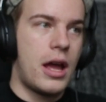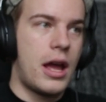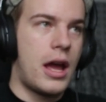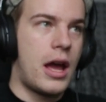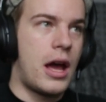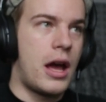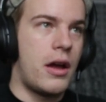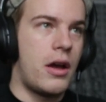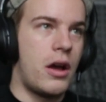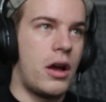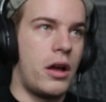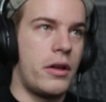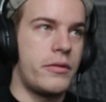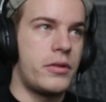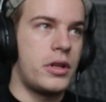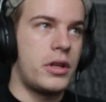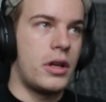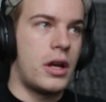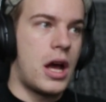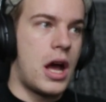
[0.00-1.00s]
Uh,
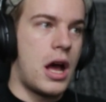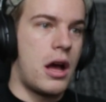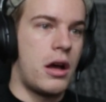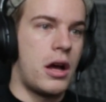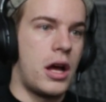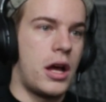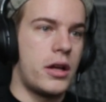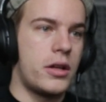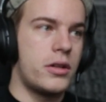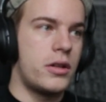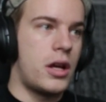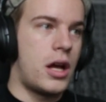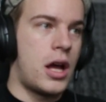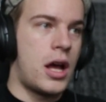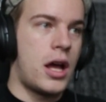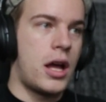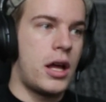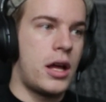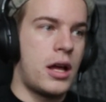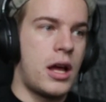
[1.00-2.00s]
uh, uh,
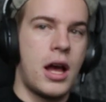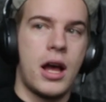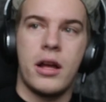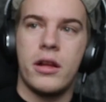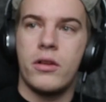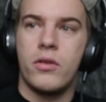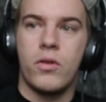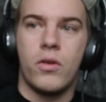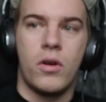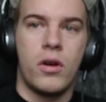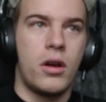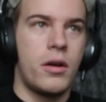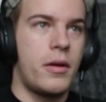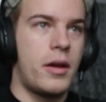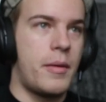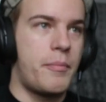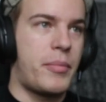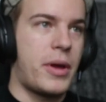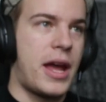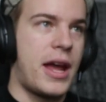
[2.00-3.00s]
uh, uh. Oh,
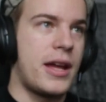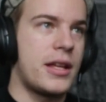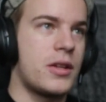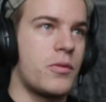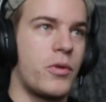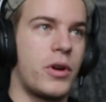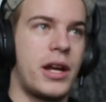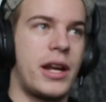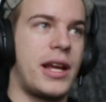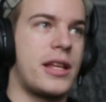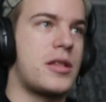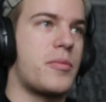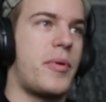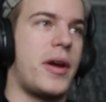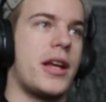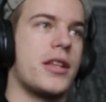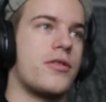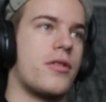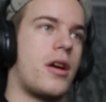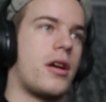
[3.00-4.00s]
pants. We're gonna get the
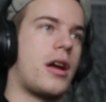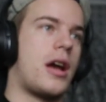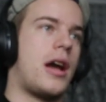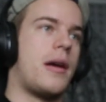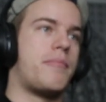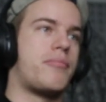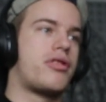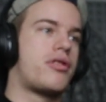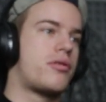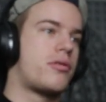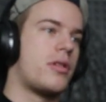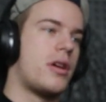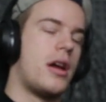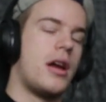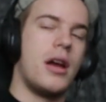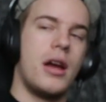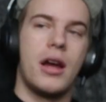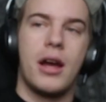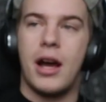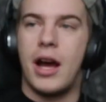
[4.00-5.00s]
pants wrong. I, pfft,
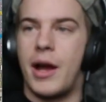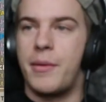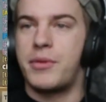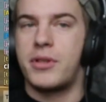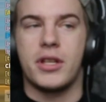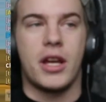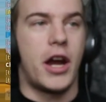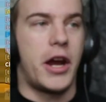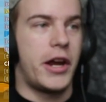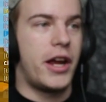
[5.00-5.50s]
I'm sorry.